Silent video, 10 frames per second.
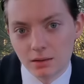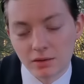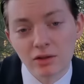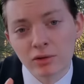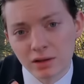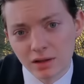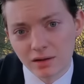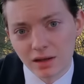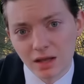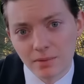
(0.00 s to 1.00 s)
So that's what you need
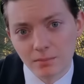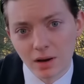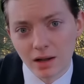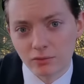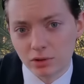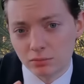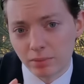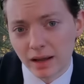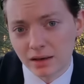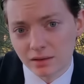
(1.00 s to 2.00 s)
to keep in mind. When you
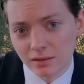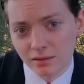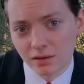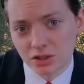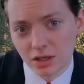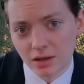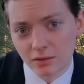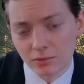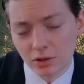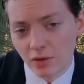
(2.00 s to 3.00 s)
bite into this
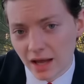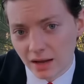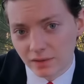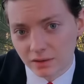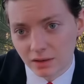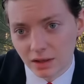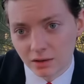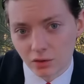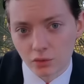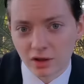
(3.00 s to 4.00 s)
chicken, when you have it,
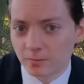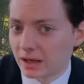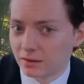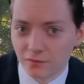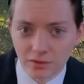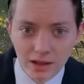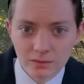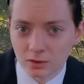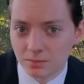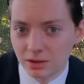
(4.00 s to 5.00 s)
don't expect the
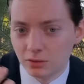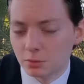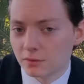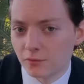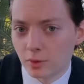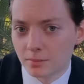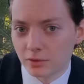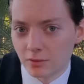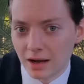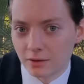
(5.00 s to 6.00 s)
flavor to be uniform
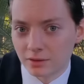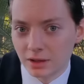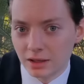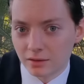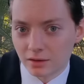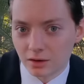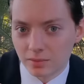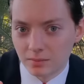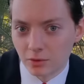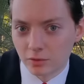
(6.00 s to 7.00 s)
throughout. It's going to
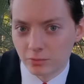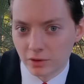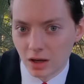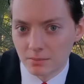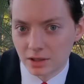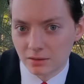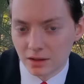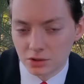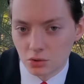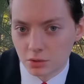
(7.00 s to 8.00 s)
be most predominant,
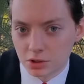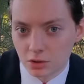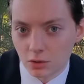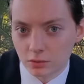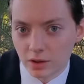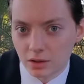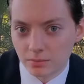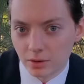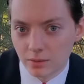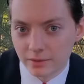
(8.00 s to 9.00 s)
that Georgia Gold honey
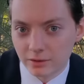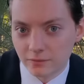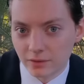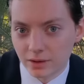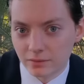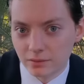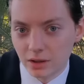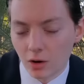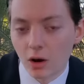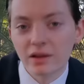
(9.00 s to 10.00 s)
barbecue flavor,
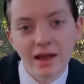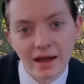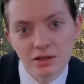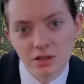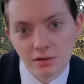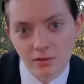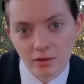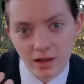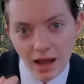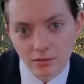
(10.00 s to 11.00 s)
on the edges,
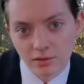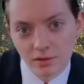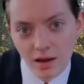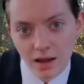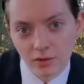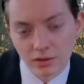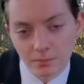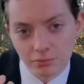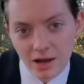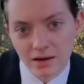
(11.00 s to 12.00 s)
on the outside, on
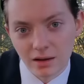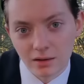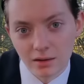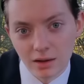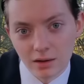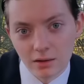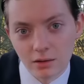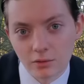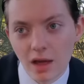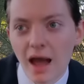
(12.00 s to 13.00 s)
the breading, you
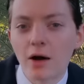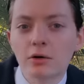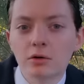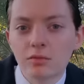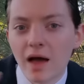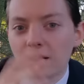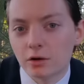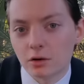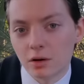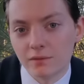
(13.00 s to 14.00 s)
know, the outer
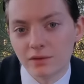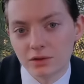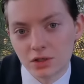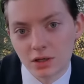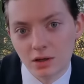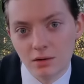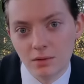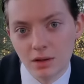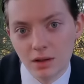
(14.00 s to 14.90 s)
layer of the chicken.